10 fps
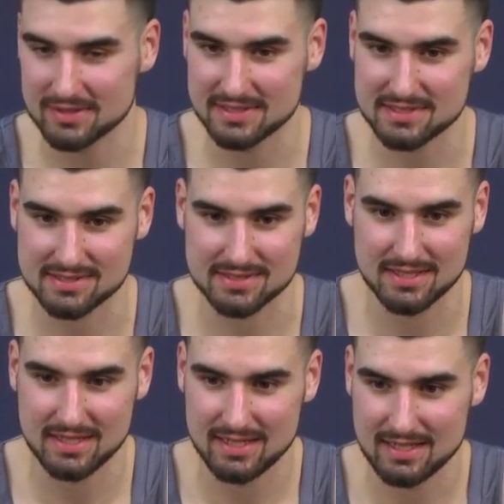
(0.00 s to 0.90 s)
this
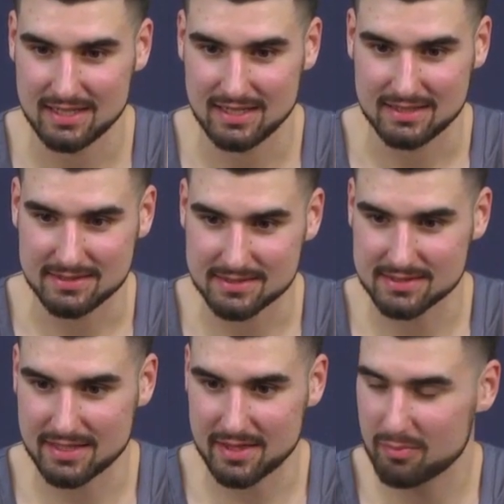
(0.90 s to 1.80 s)

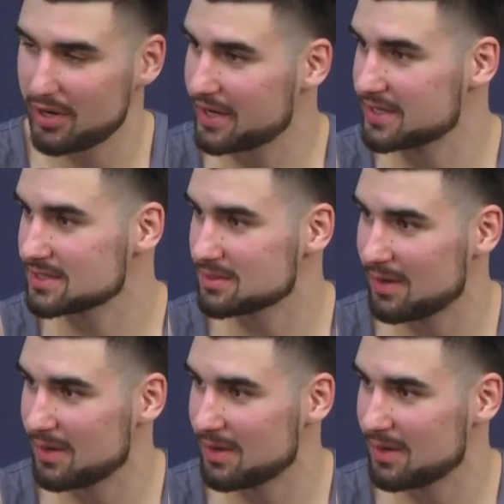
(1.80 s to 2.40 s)
is I think Parker's